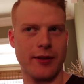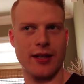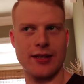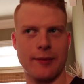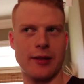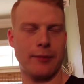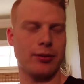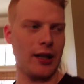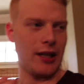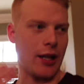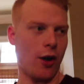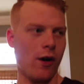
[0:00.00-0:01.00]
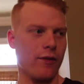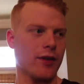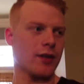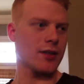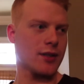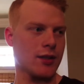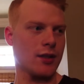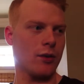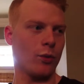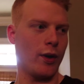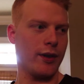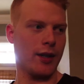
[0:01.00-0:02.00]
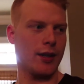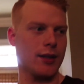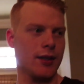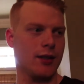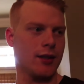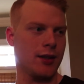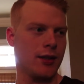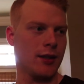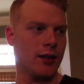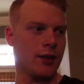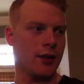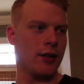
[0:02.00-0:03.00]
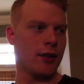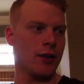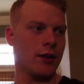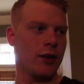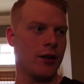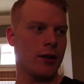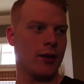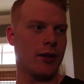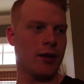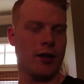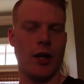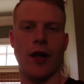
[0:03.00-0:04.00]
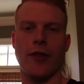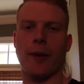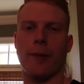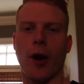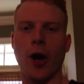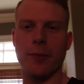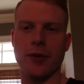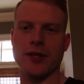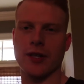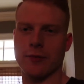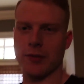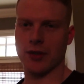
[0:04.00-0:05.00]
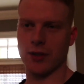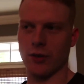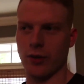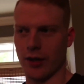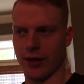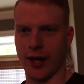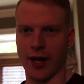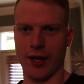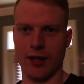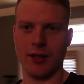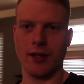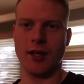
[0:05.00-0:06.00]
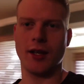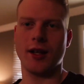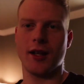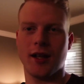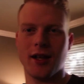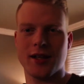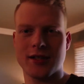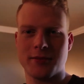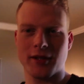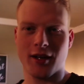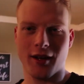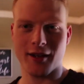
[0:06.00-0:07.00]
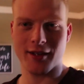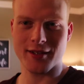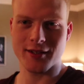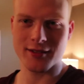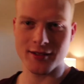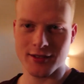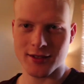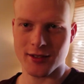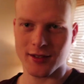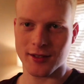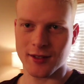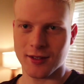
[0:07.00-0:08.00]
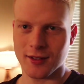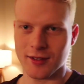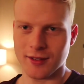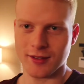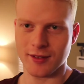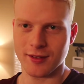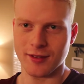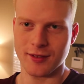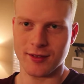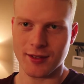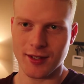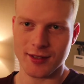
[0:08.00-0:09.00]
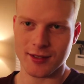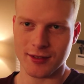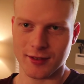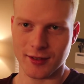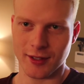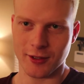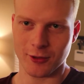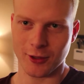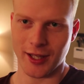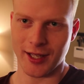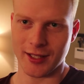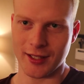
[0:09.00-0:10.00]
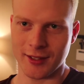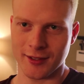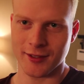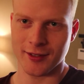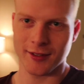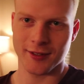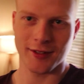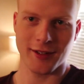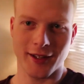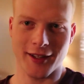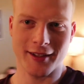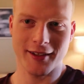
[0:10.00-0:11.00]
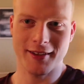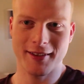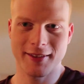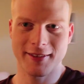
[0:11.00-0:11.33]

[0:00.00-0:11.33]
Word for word: because I'm gonna play The Office with it. No, the purpose of you doing The that. purpose of me doing that is because this little lady and